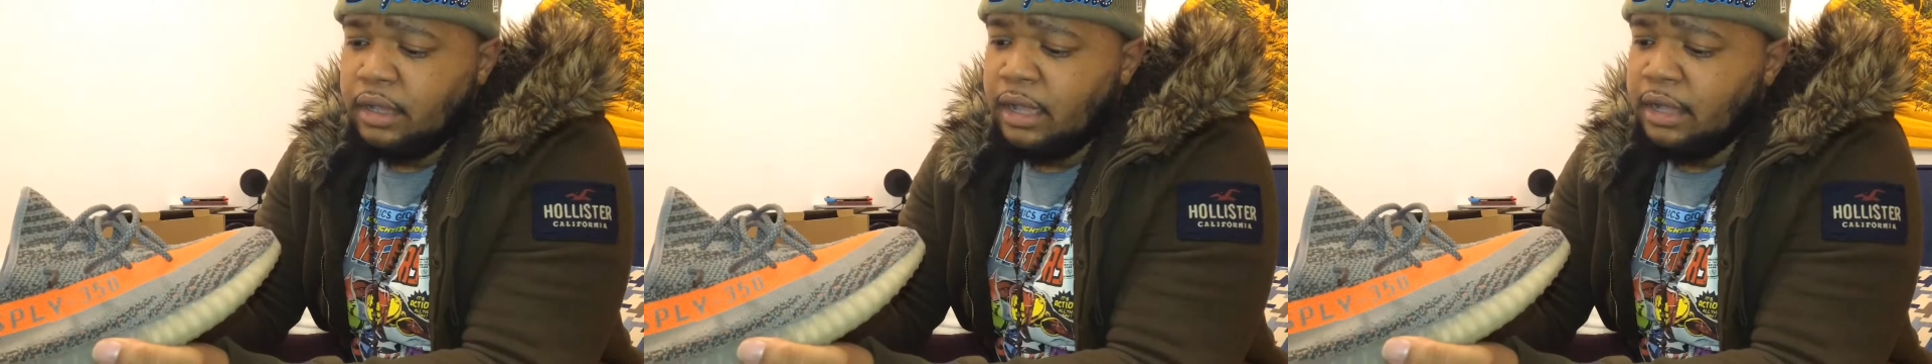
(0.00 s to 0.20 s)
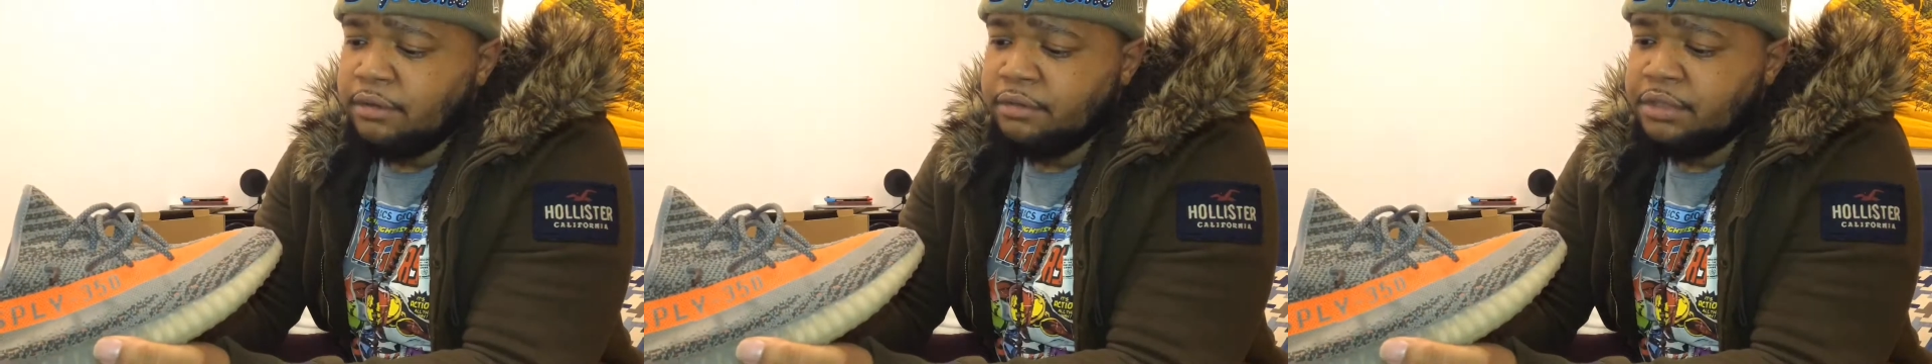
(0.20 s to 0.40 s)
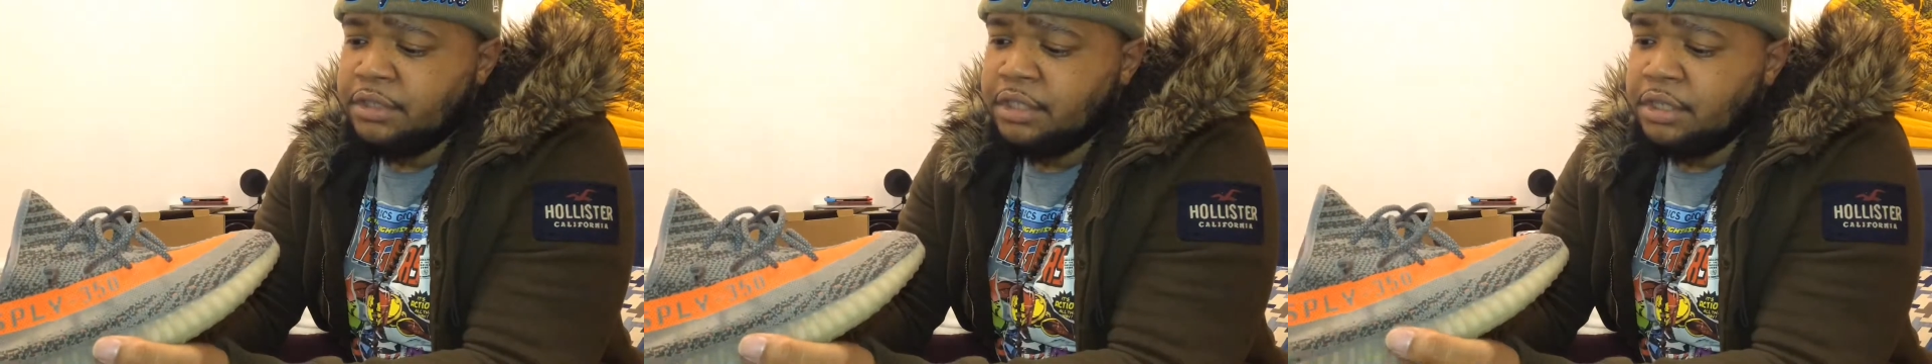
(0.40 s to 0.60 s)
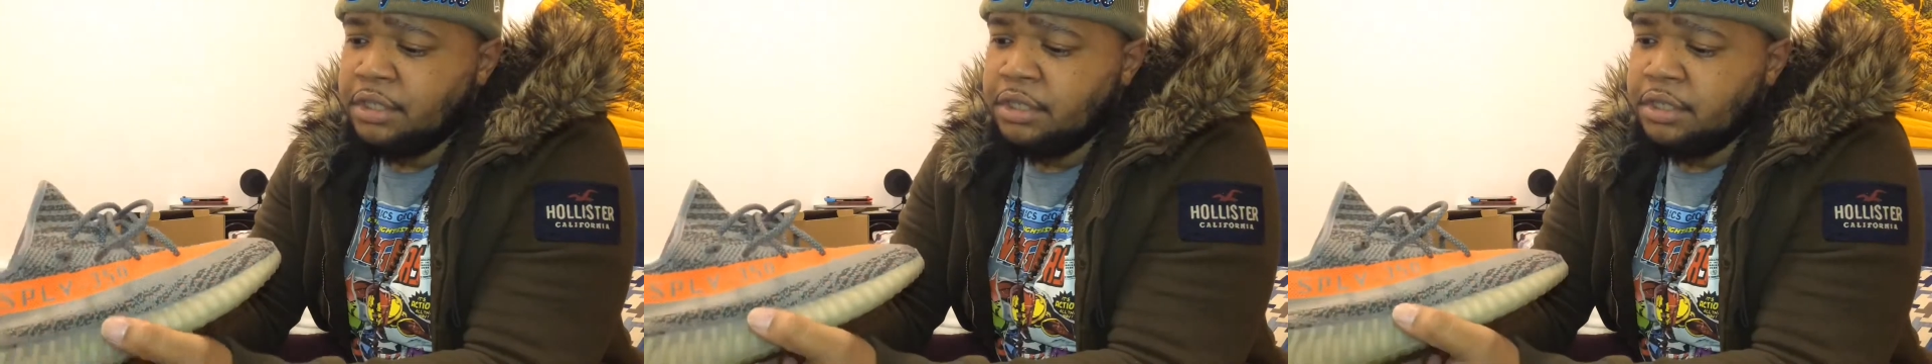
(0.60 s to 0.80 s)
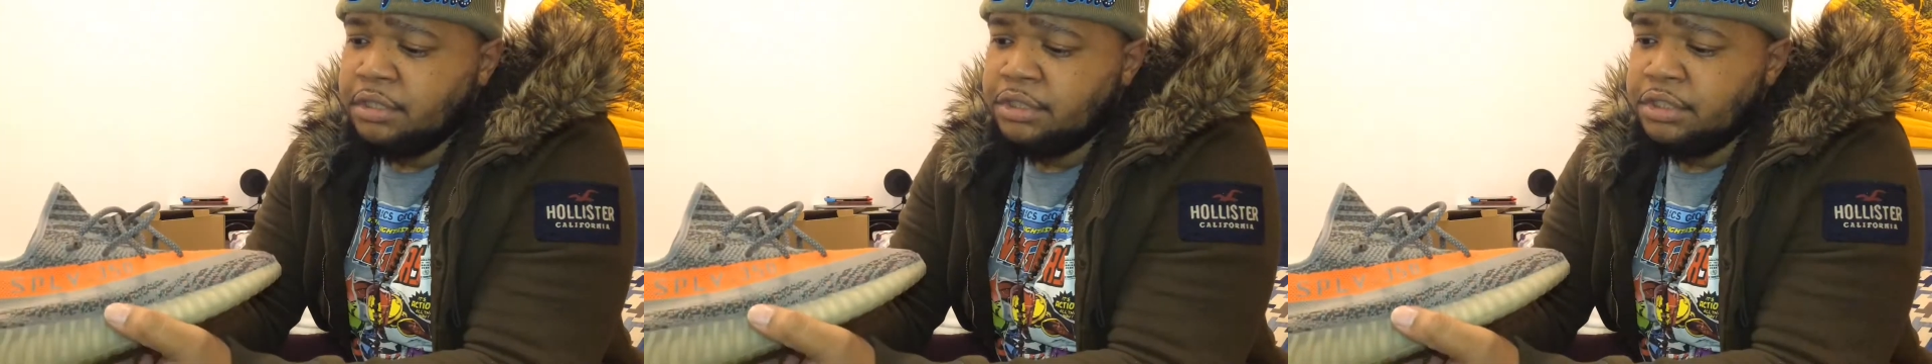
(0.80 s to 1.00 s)
out
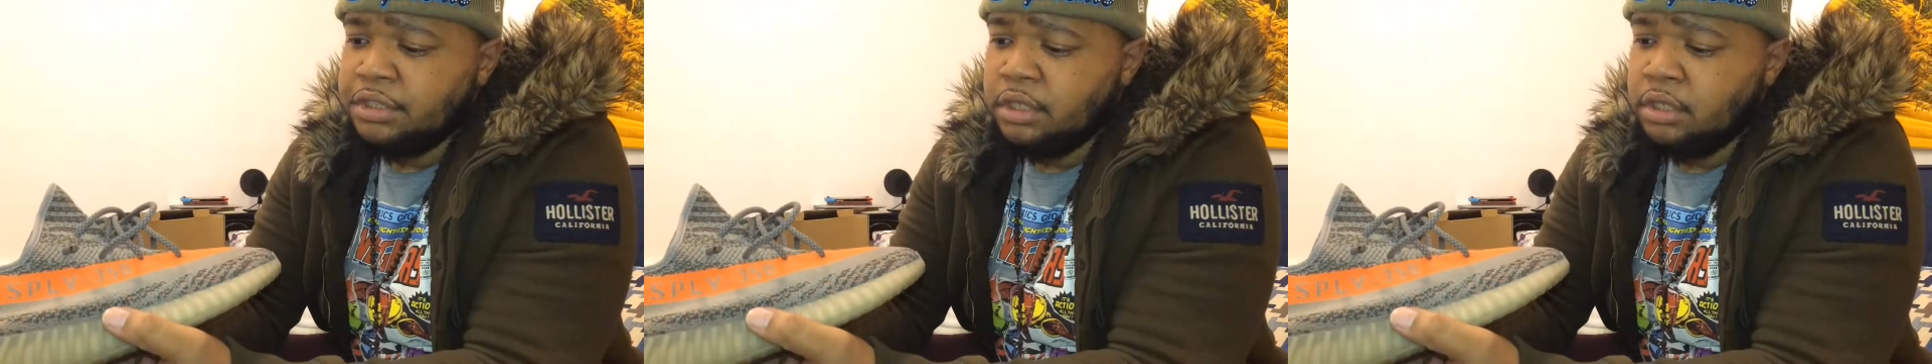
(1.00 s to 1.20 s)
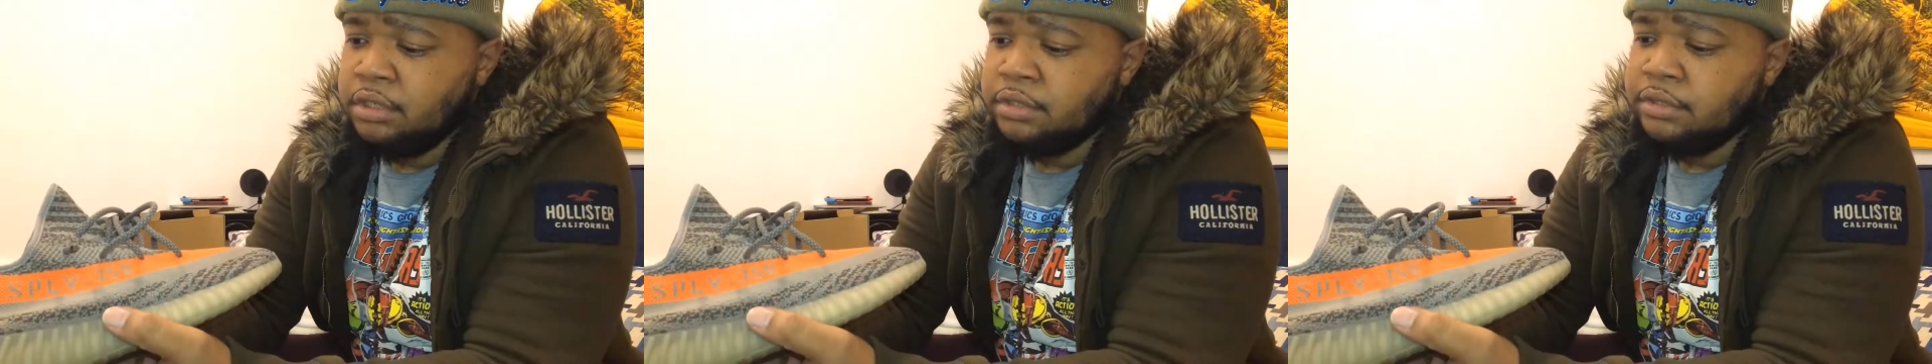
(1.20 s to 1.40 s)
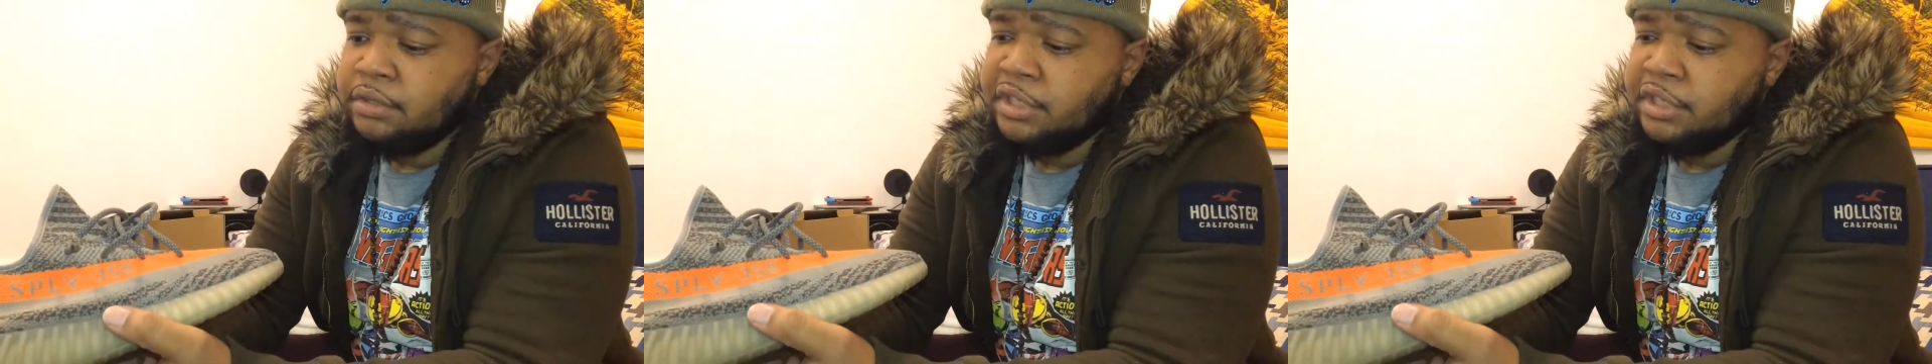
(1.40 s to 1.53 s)
there chilling